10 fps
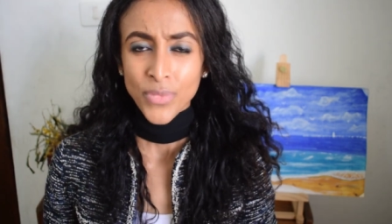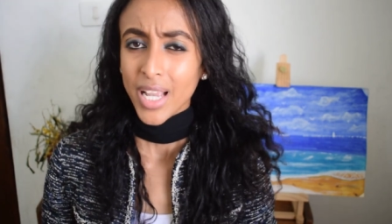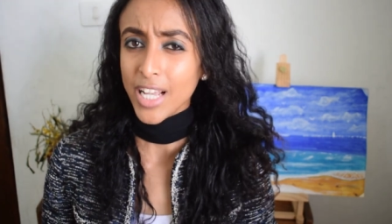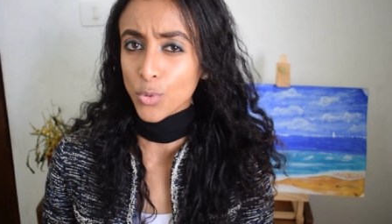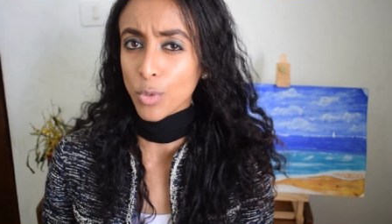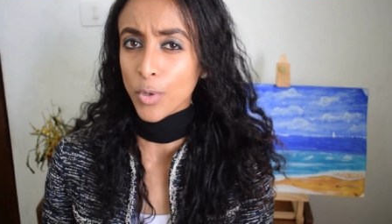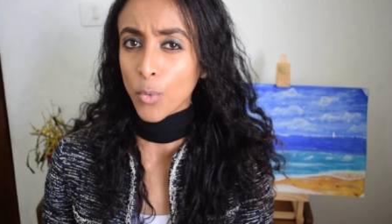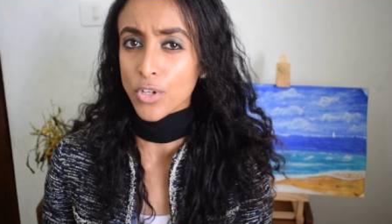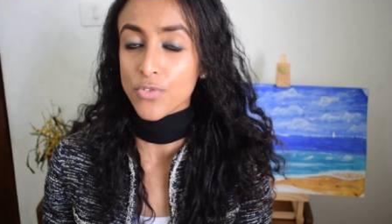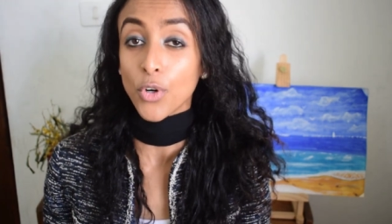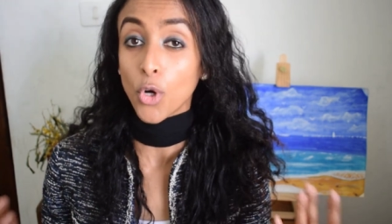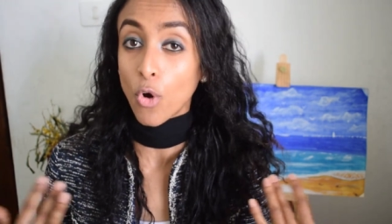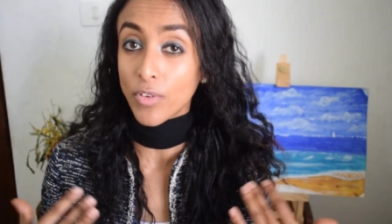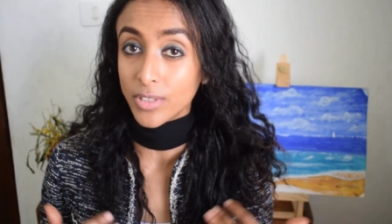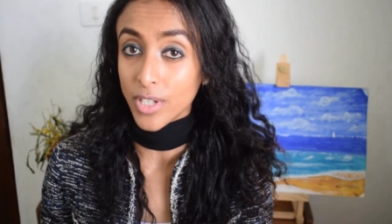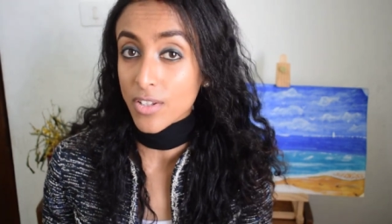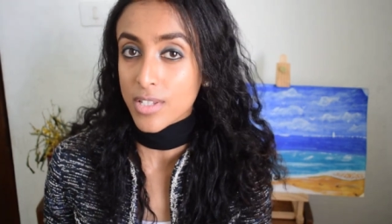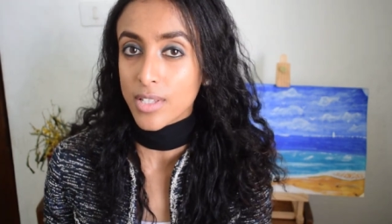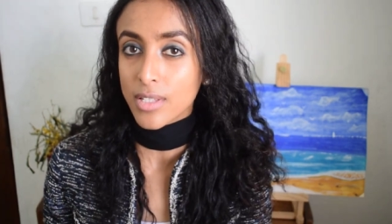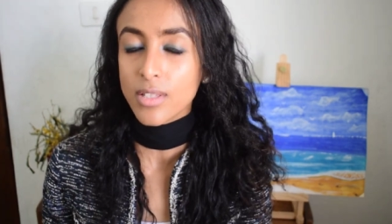It will be worse for a covert
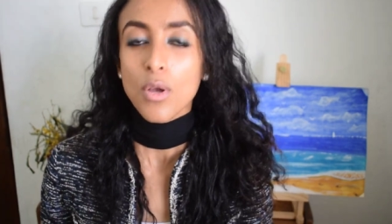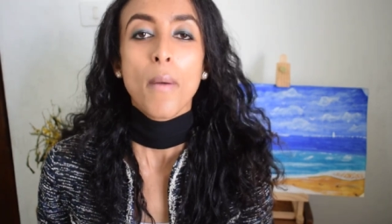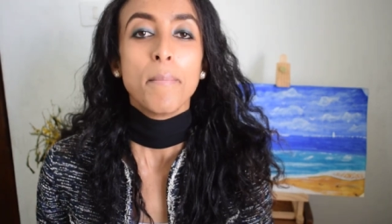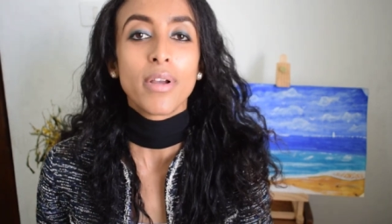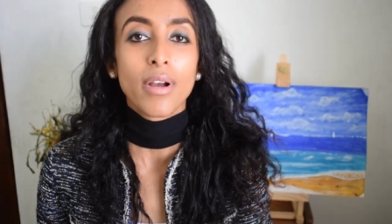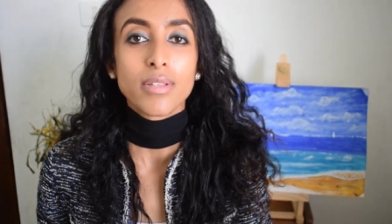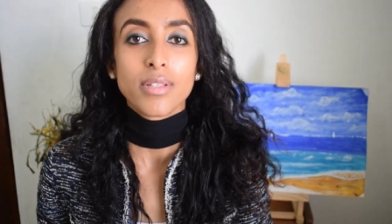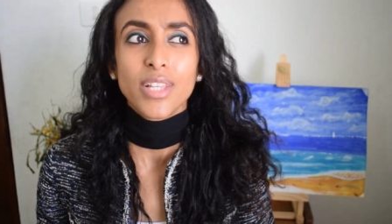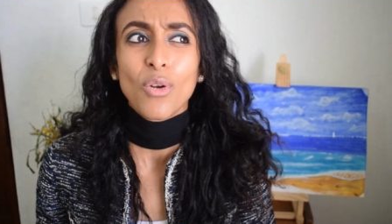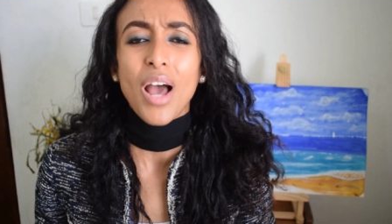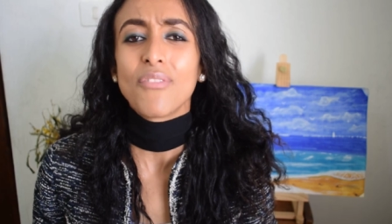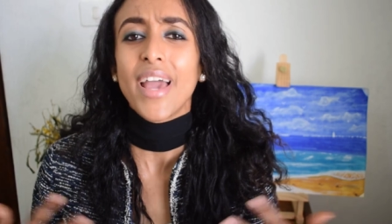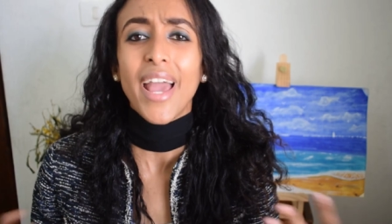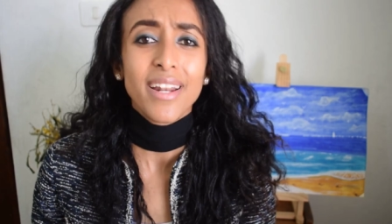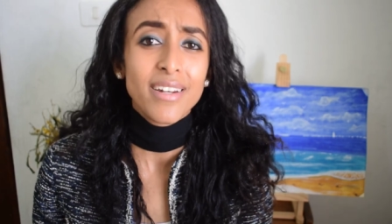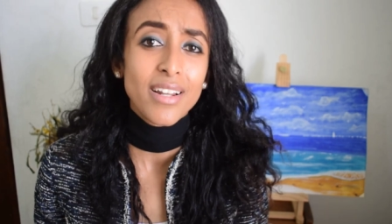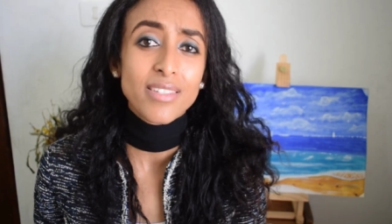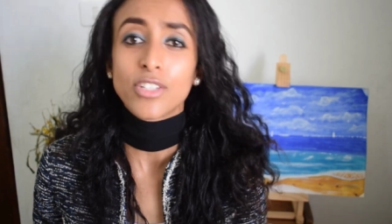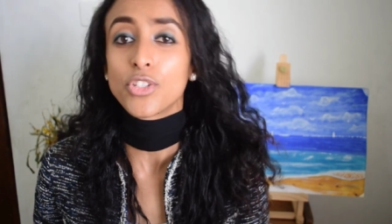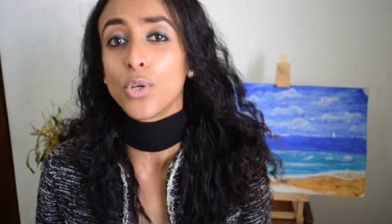narcissist because they'll have endless
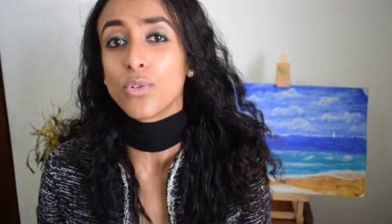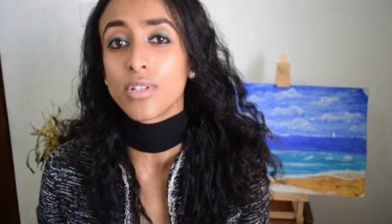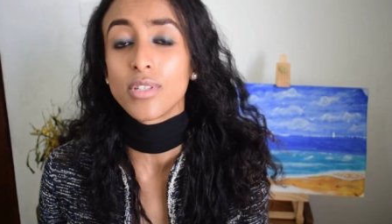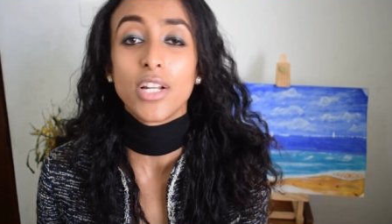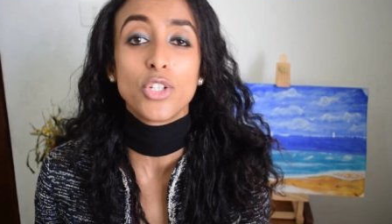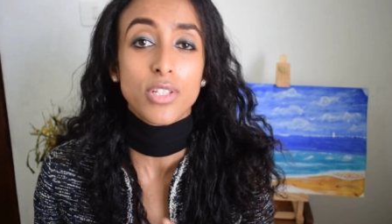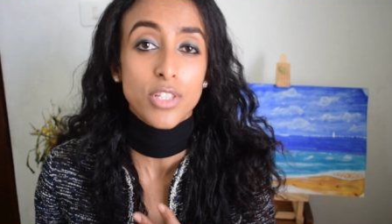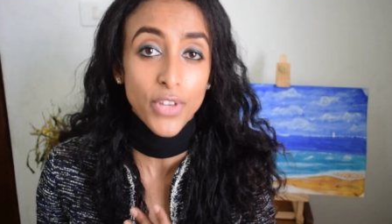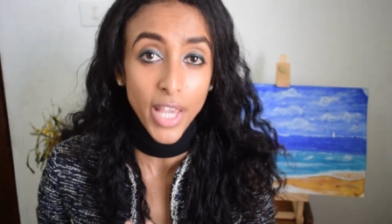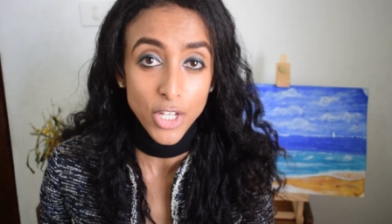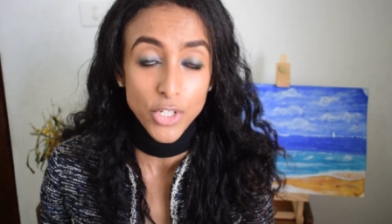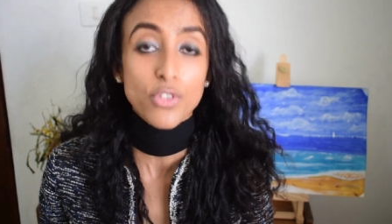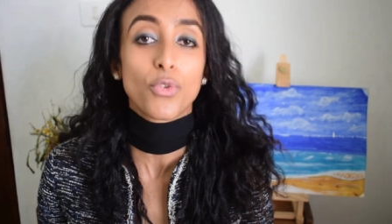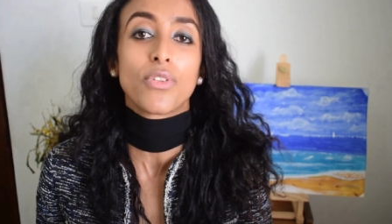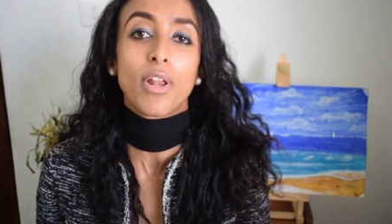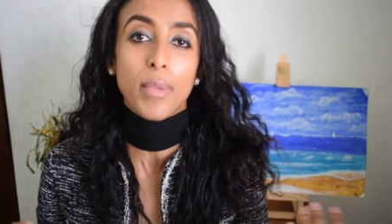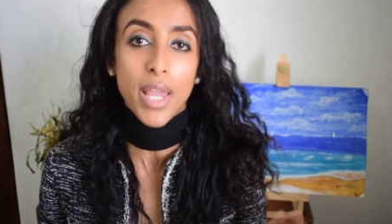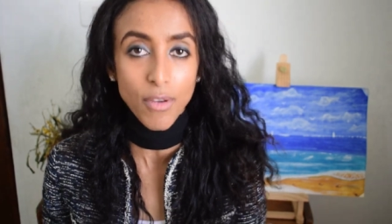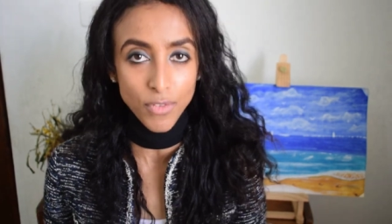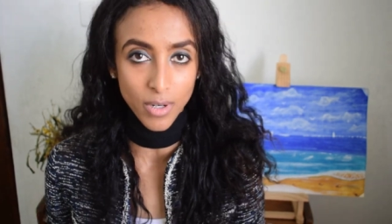excuses and justifications for their
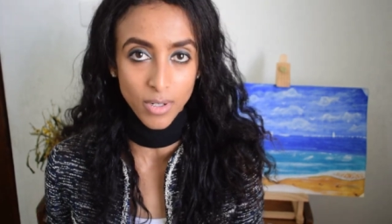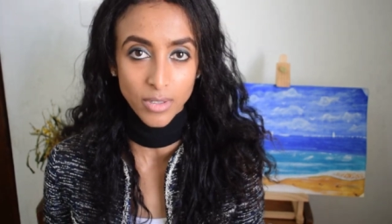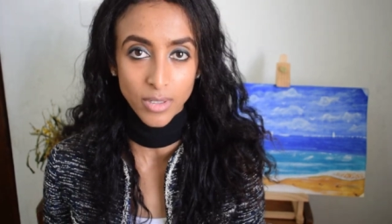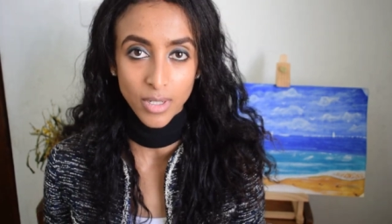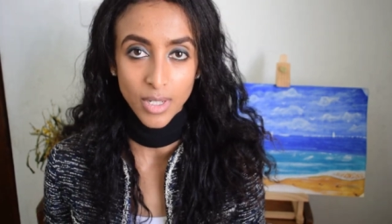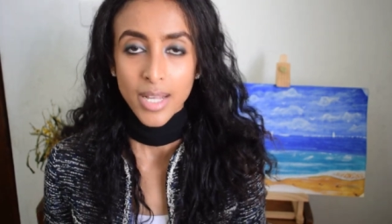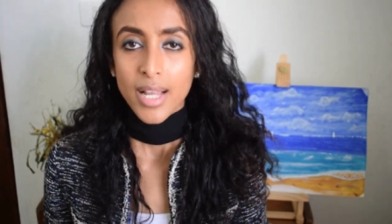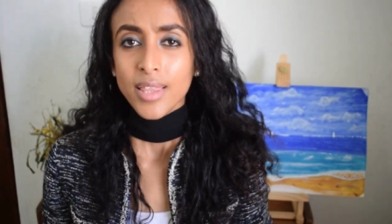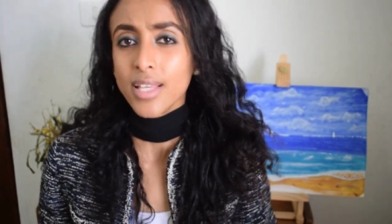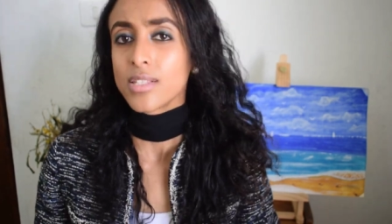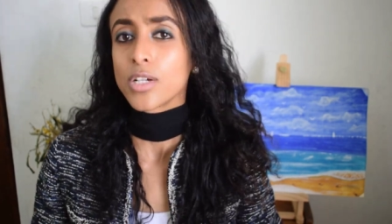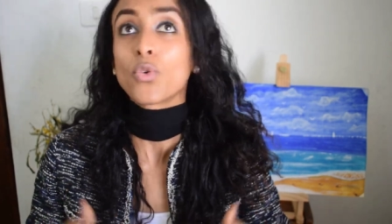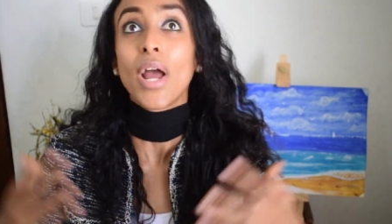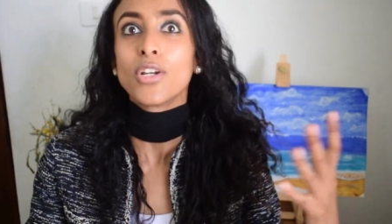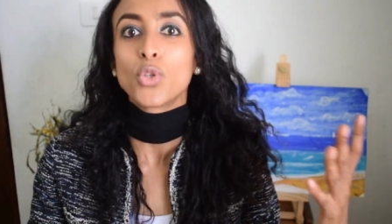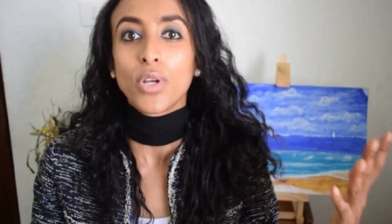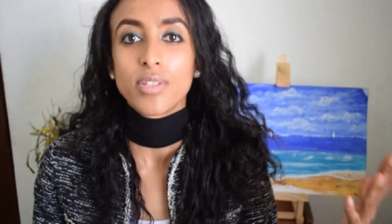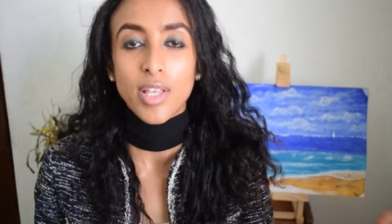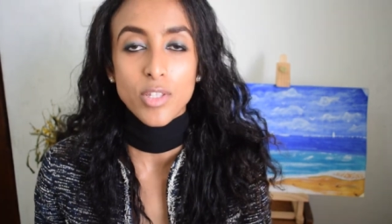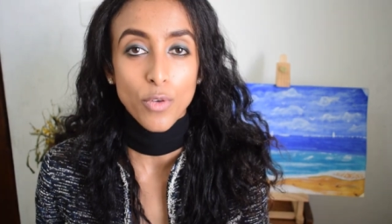behavior. This grandiose sense